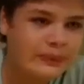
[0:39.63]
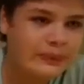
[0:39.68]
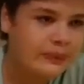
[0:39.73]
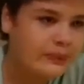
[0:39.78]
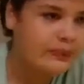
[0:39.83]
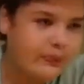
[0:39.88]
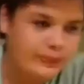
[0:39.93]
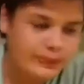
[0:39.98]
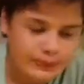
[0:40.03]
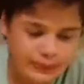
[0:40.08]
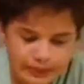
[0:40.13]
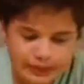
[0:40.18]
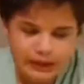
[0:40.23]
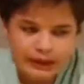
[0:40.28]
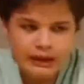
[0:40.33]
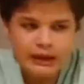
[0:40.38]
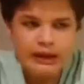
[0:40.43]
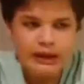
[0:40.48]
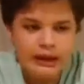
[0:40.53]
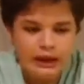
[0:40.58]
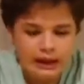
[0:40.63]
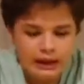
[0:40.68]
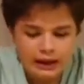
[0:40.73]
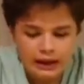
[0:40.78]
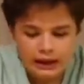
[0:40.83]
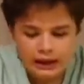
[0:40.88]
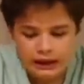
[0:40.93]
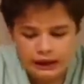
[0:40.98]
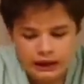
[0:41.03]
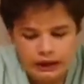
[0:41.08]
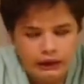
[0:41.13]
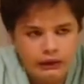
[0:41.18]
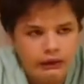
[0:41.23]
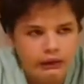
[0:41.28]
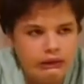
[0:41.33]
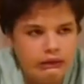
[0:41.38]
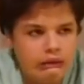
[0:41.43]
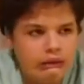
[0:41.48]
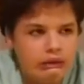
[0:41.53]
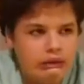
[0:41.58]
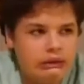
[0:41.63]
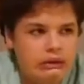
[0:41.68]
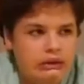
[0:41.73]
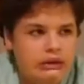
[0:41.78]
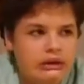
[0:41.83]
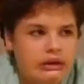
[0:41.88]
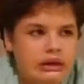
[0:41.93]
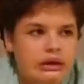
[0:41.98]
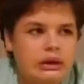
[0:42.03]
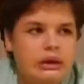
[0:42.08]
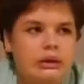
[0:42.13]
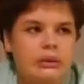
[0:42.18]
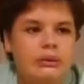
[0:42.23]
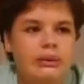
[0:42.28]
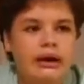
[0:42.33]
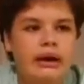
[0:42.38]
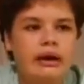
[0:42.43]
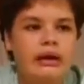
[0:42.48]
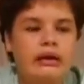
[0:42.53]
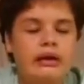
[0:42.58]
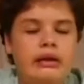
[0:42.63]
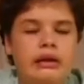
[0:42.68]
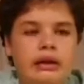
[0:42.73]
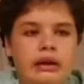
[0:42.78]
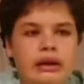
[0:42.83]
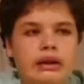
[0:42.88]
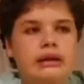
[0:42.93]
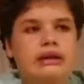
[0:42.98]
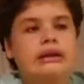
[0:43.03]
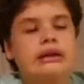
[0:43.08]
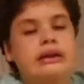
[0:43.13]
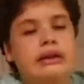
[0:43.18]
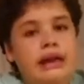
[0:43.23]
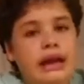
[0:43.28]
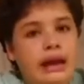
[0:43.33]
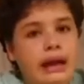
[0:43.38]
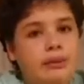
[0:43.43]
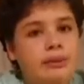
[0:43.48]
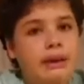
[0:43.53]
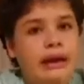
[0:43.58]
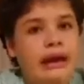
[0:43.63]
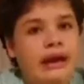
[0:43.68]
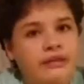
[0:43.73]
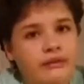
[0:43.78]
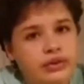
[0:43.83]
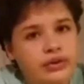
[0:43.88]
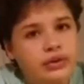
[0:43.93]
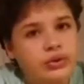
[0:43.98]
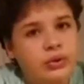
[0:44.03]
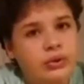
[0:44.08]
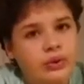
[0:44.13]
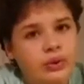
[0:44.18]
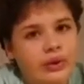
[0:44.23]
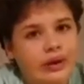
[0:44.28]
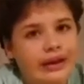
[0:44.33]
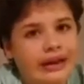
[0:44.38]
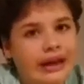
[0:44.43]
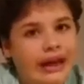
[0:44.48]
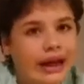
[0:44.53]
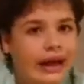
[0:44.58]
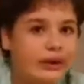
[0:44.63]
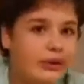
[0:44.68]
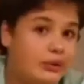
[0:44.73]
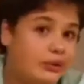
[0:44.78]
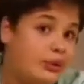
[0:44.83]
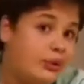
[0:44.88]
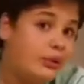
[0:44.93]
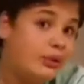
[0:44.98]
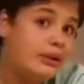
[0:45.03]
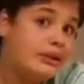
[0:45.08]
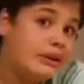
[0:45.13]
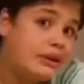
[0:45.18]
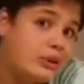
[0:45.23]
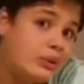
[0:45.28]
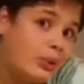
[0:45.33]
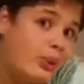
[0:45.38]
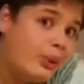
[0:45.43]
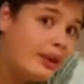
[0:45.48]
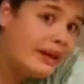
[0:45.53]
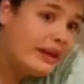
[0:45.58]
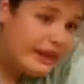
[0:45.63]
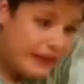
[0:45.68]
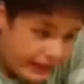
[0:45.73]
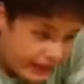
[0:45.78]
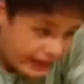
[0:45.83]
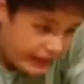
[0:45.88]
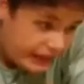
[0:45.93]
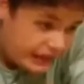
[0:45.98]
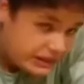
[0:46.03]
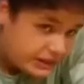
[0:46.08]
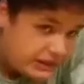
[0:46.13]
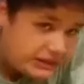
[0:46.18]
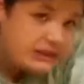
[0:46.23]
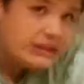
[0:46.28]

so sorry. Um. Aww. Well, maybe we have a toy. I don't know what the toy